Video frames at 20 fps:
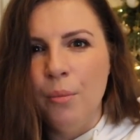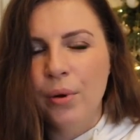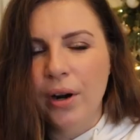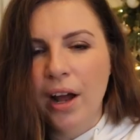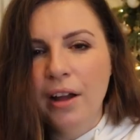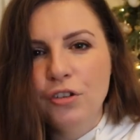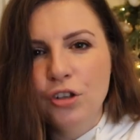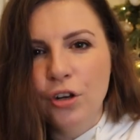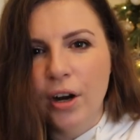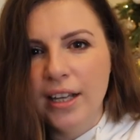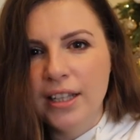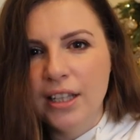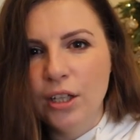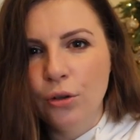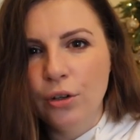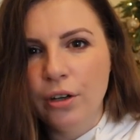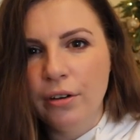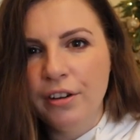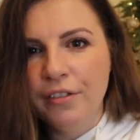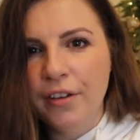but I've tried The
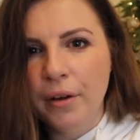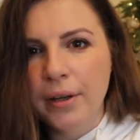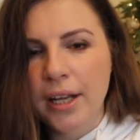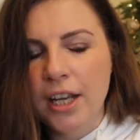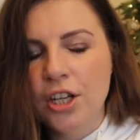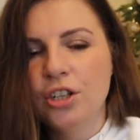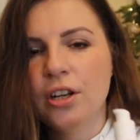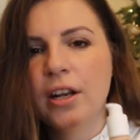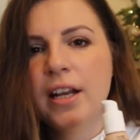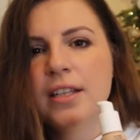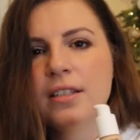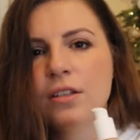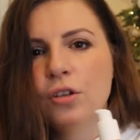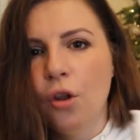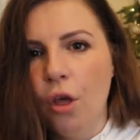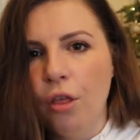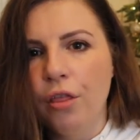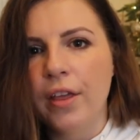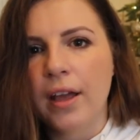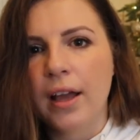Ordinary foundation and it's
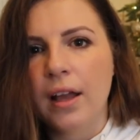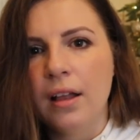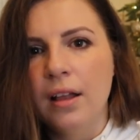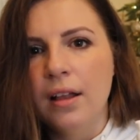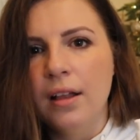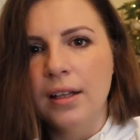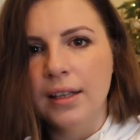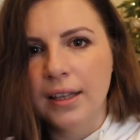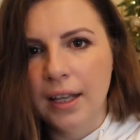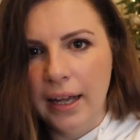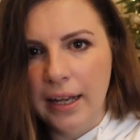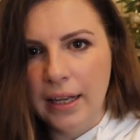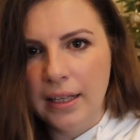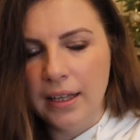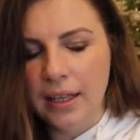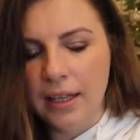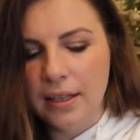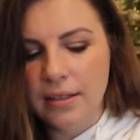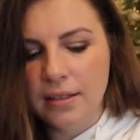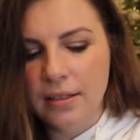nothing like
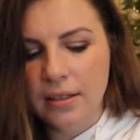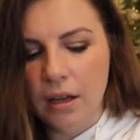this.